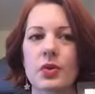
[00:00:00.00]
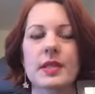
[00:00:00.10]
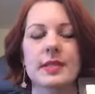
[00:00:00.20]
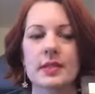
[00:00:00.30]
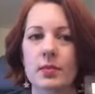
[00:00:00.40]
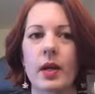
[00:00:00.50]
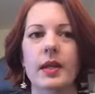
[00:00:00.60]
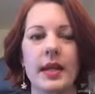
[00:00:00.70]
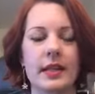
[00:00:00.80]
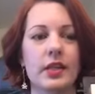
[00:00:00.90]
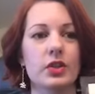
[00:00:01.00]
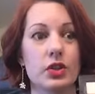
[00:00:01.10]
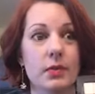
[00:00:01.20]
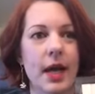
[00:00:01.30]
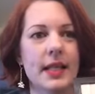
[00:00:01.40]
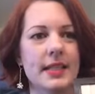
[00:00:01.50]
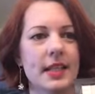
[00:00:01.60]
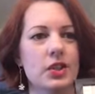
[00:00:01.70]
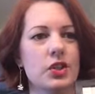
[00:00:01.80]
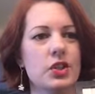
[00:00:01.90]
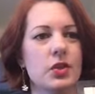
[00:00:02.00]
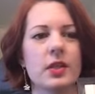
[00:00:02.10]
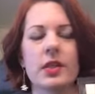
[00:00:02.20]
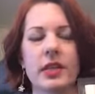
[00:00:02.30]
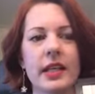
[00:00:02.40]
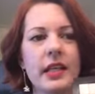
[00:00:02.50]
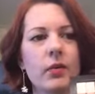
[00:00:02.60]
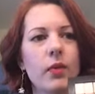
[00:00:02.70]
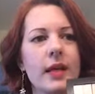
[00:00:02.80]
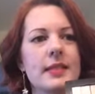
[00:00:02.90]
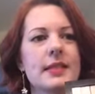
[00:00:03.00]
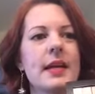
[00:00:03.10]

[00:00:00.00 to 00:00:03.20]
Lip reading: This is one thing that you should buy on section 2. You only need it once,